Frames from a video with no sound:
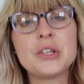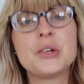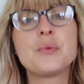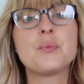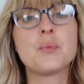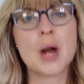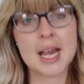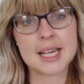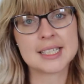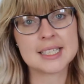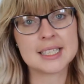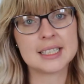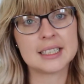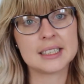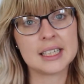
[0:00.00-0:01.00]
you're
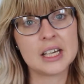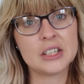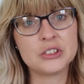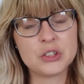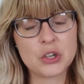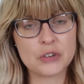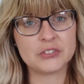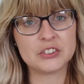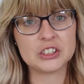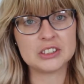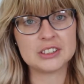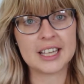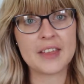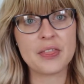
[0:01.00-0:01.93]
writing a novel